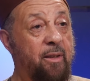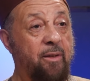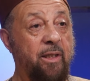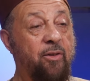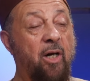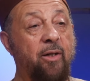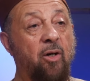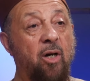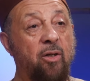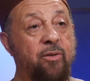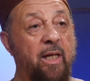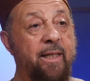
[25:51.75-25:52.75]
they're not
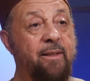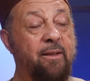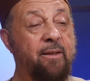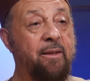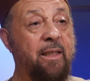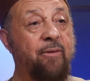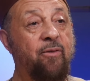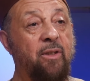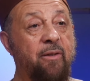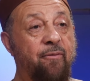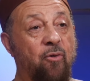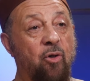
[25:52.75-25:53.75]
all nice,
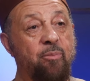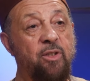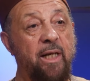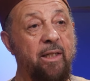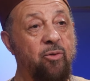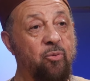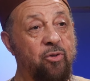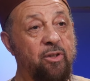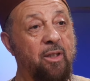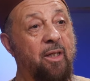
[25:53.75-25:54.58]
evenly formed sand dunes.